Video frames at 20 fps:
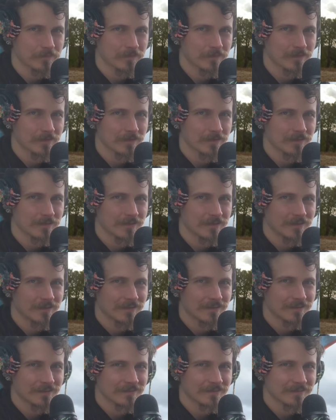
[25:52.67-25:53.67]

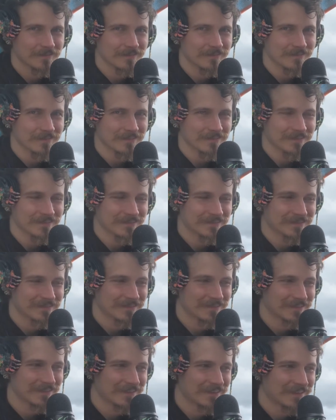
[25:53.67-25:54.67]

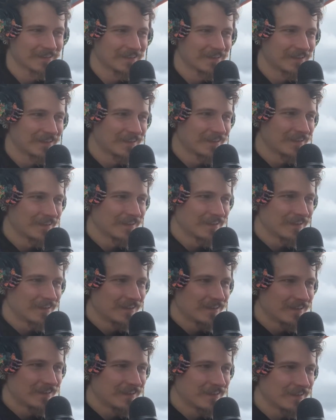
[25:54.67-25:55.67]

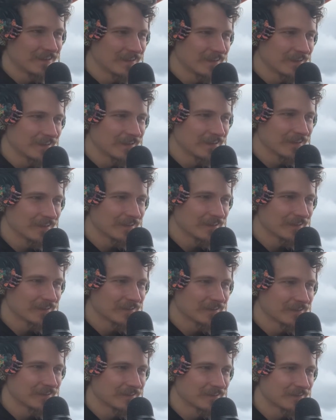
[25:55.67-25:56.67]

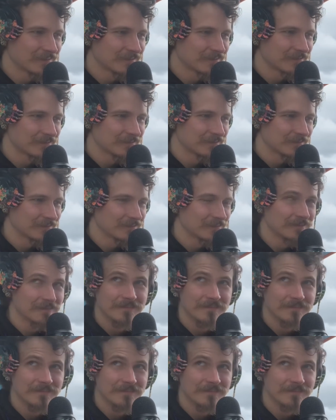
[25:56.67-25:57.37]
[no speech]